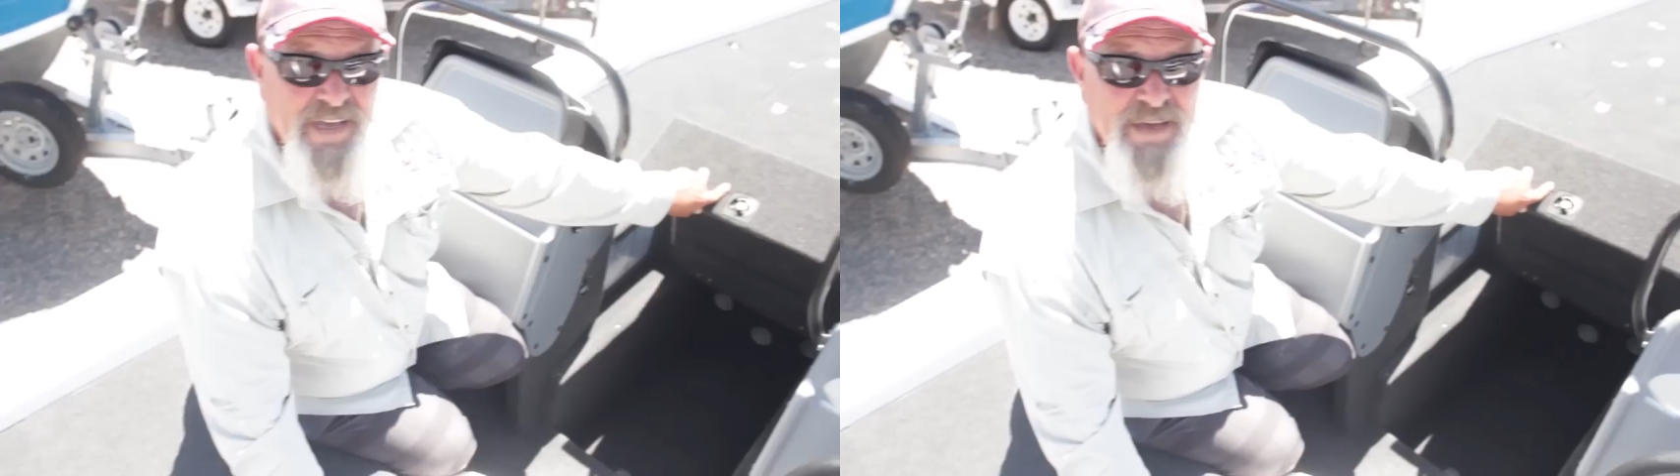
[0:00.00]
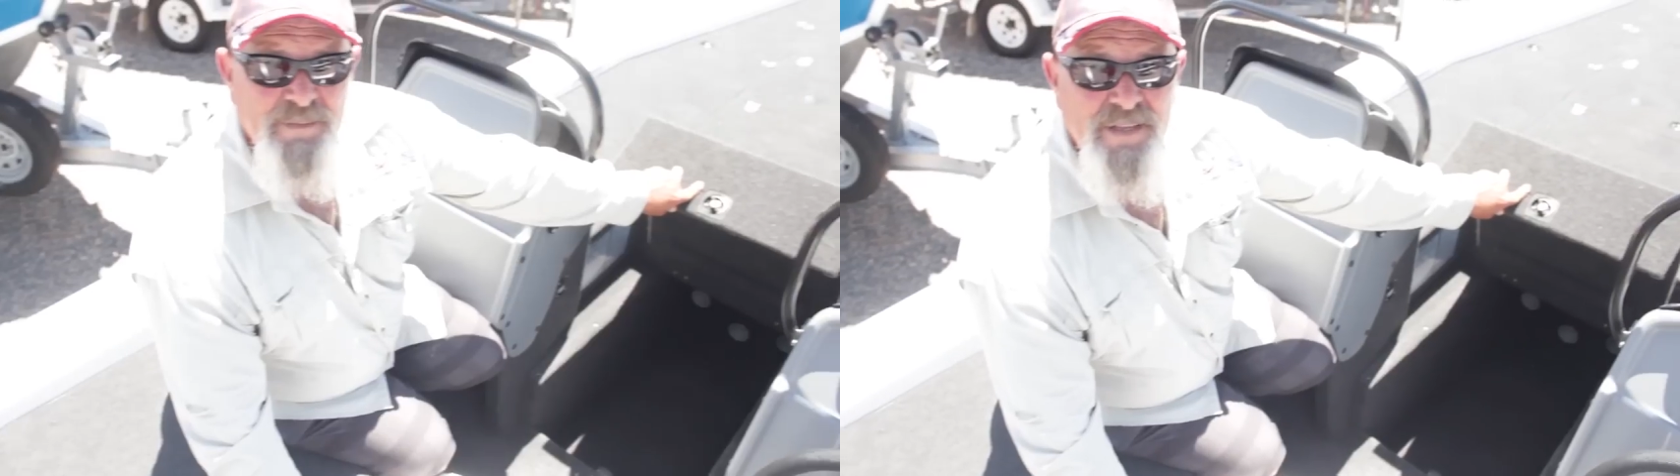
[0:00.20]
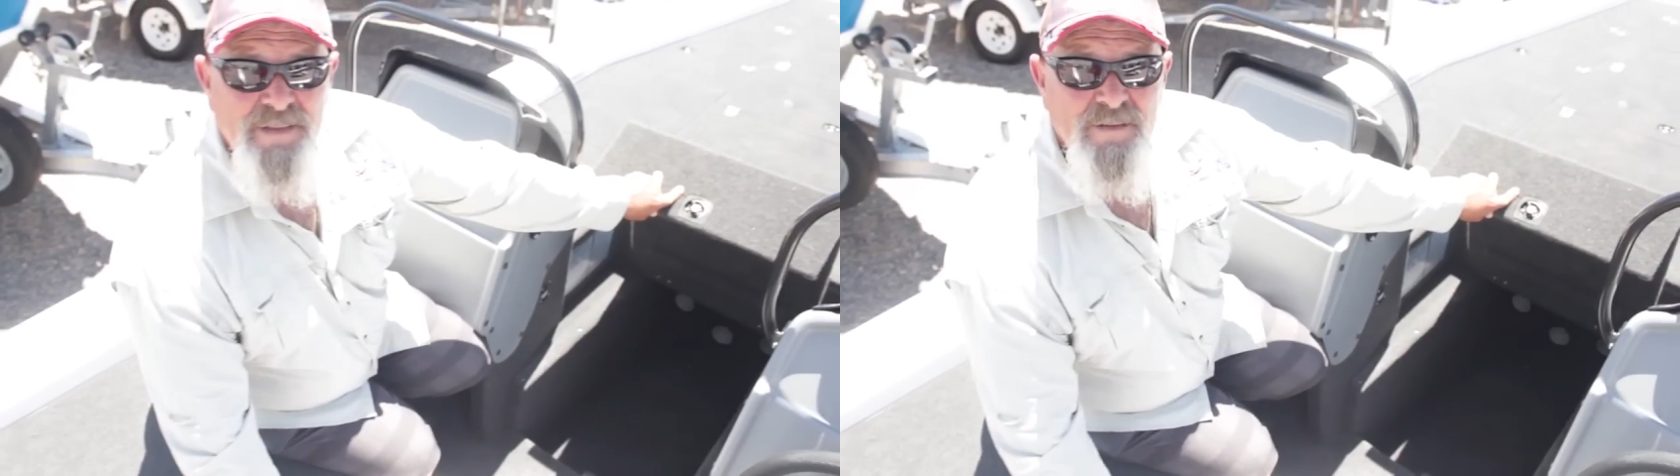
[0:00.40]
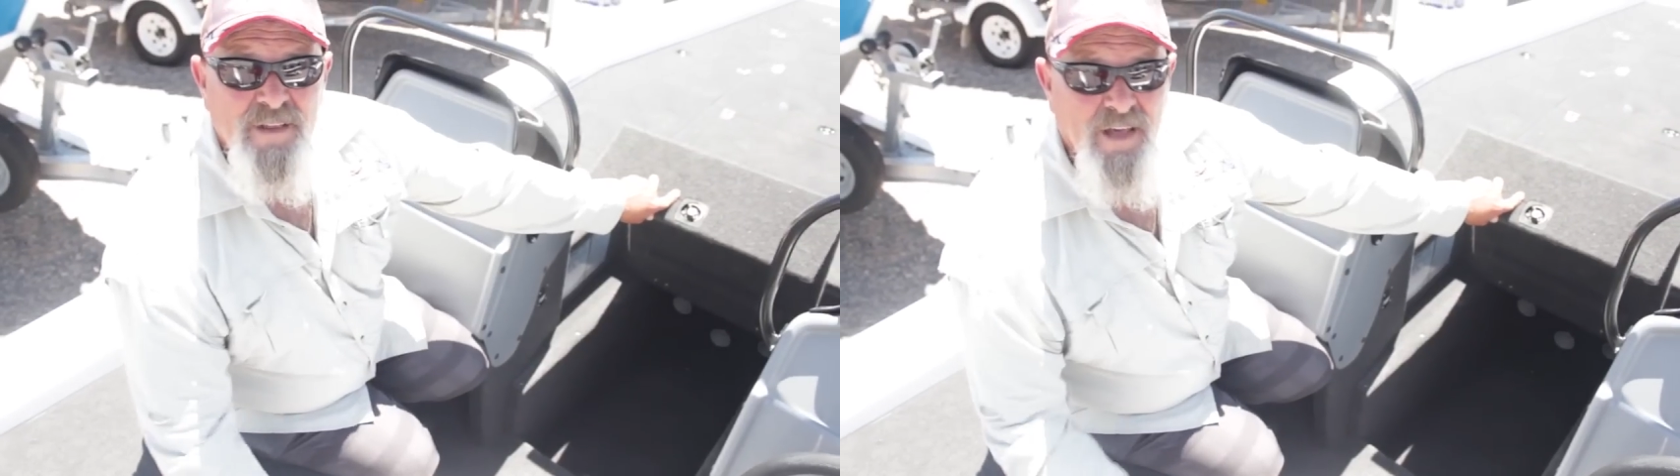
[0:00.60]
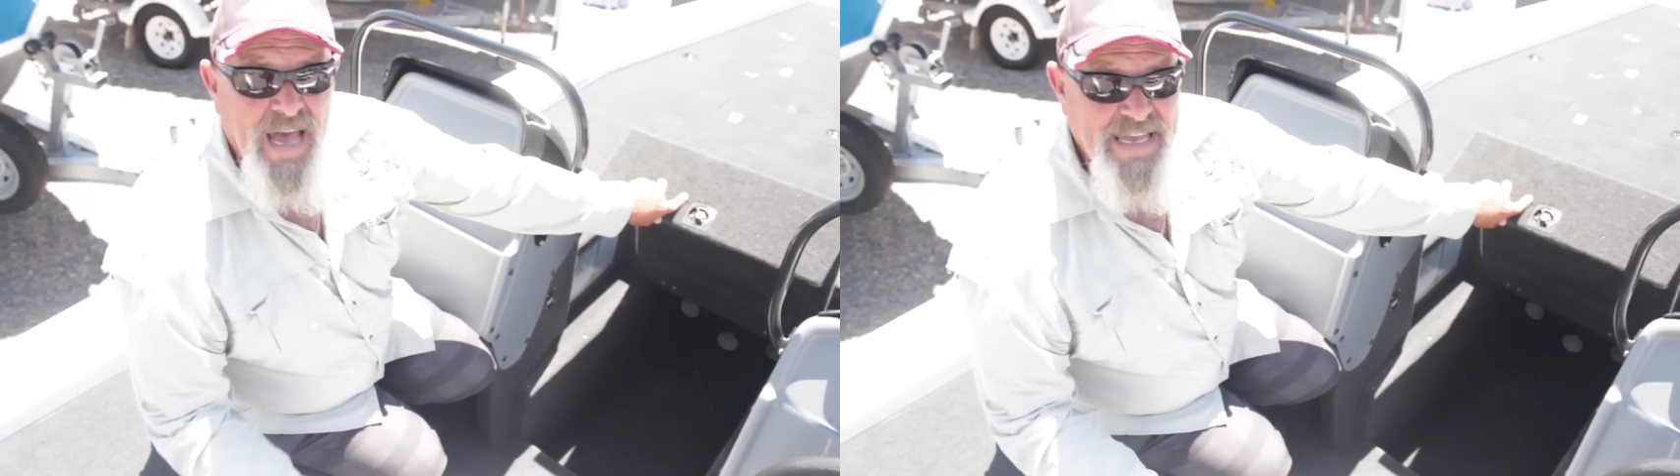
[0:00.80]
there, but
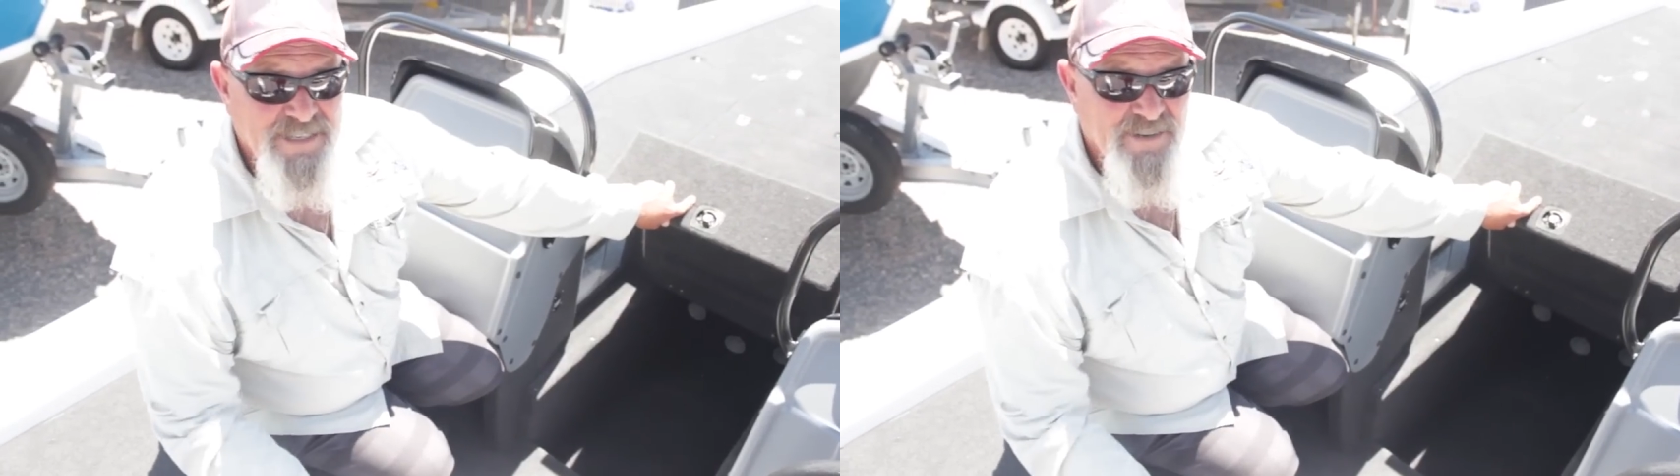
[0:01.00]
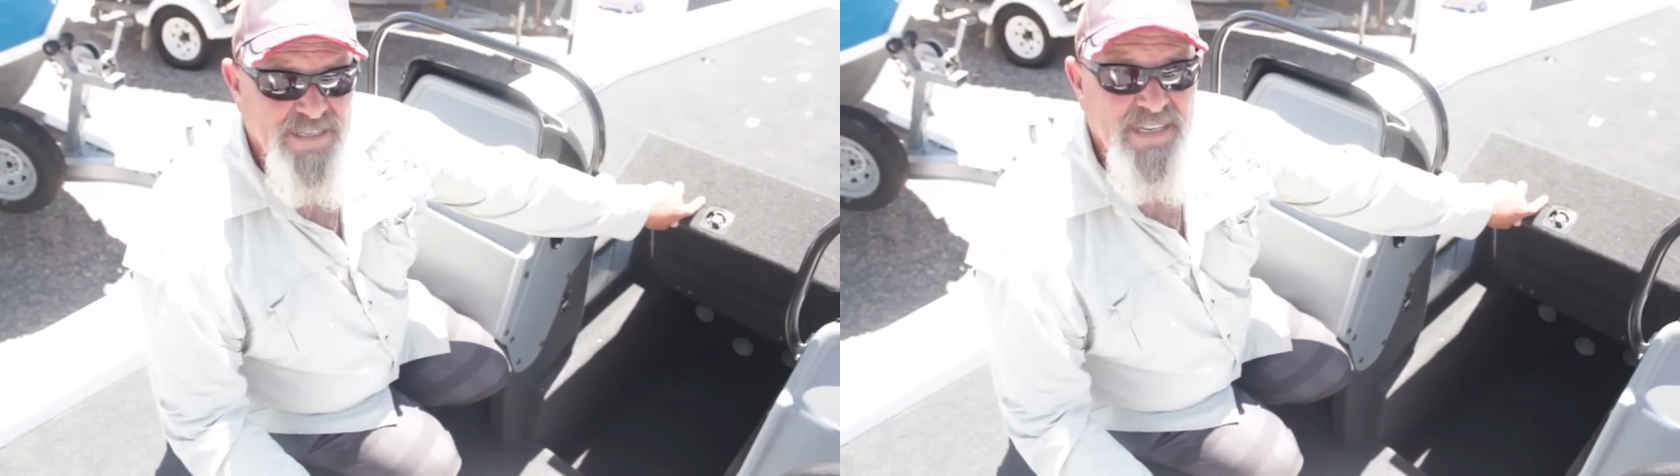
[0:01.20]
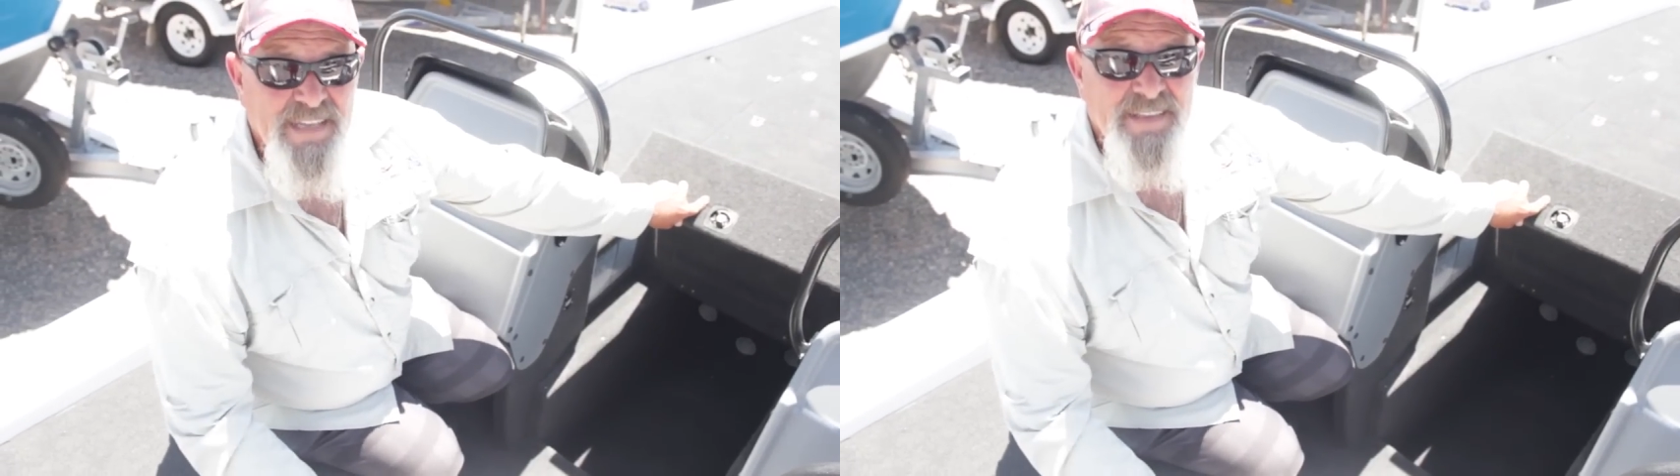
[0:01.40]
as I said,